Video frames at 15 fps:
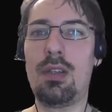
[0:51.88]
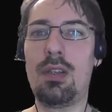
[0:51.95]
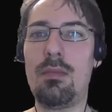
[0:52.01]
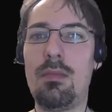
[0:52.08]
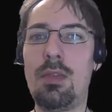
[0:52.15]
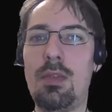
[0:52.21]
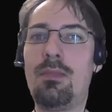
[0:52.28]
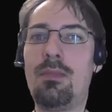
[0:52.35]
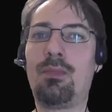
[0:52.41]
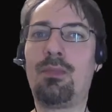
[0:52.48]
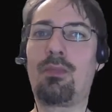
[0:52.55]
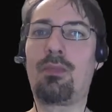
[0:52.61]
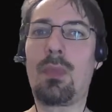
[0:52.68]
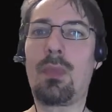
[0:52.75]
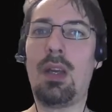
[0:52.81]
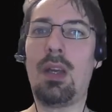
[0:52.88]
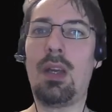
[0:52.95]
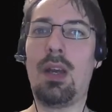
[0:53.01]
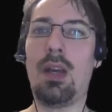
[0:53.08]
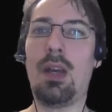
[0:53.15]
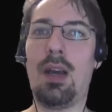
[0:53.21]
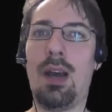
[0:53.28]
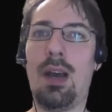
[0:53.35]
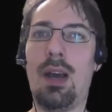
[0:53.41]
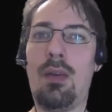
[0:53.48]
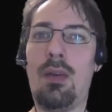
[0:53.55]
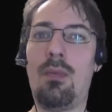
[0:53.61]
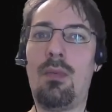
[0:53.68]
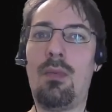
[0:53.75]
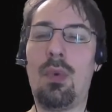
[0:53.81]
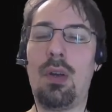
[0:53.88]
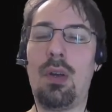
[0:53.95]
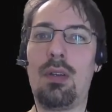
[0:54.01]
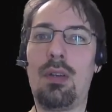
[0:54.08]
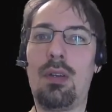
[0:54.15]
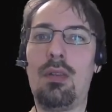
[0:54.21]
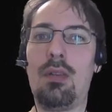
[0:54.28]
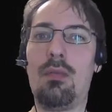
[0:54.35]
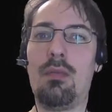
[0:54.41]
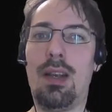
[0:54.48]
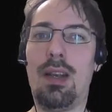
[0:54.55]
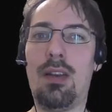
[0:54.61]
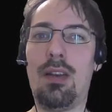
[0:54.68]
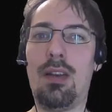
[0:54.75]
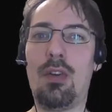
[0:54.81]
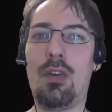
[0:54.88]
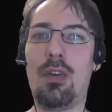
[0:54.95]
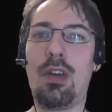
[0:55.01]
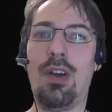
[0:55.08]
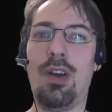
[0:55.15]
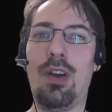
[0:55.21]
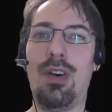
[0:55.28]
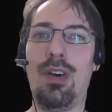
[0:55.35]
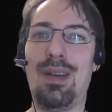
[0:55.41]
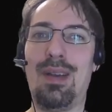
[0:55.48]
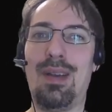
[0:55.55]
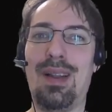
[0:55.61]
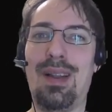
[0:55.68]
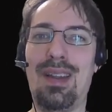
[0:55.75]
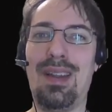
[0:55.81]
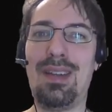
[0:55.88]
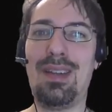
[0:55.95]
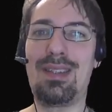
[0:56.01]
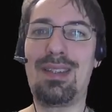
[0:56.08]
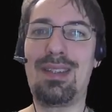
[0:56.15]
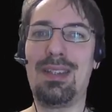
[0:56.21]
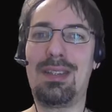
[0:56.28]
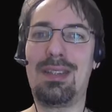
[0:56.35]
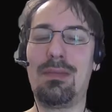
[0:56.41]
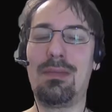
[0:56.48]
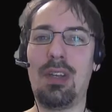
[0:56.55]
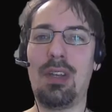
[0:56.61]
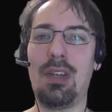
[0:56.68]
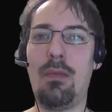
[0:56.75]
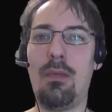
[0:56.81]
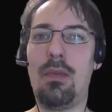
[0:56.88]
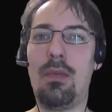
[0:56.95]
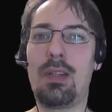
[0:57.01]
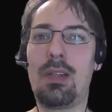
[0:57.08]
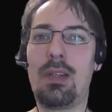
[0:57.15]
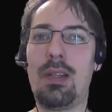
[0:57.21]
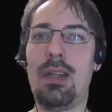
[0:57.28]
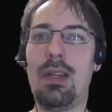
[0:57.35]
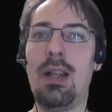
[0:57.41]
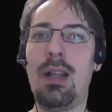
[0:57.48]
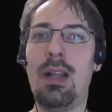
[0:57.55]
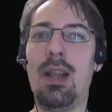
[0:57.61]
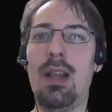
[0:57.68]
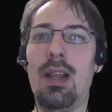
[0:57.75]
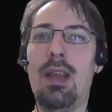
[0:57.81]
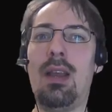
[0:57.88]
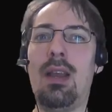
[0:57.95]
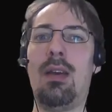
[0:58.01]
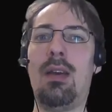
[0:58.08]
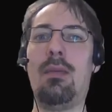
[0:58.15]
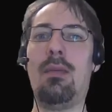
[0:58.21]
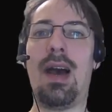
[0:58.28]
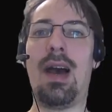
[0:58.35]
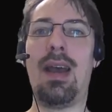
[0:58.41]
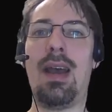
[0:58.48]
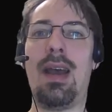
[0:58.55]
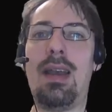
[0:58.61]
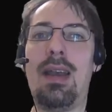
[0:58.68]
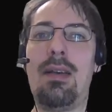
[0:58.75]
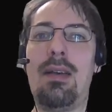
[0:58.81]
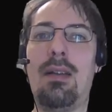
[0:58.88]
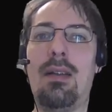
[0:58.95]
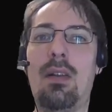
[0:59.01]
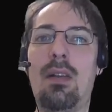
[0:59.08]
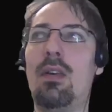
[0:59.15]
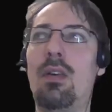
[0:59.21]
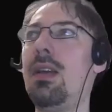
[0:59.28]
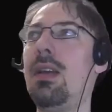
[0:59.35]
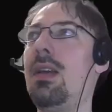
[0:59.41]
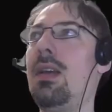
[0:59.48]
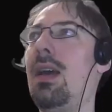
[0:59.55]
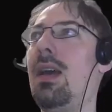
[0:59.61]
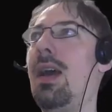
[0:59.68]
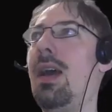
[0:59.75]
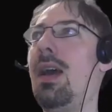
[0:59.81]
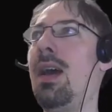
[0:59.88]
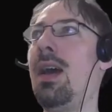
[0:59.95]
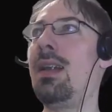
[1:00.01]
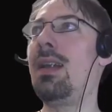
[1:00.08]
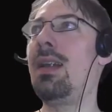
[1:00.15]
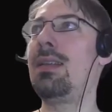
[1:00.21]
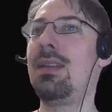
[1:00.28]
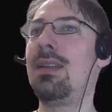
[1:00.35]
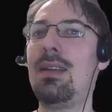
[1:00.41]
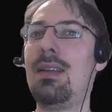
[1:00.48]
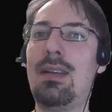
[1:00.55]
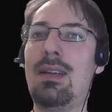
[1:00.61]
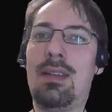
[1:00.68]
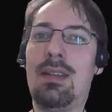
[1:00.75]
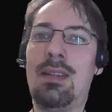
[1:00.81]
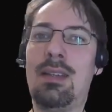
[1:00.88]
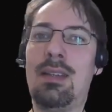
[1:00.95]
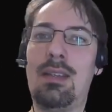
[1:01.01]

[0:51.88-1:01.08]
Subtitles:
and I want to mainly look on Linux systems, obviously, by looking at the different system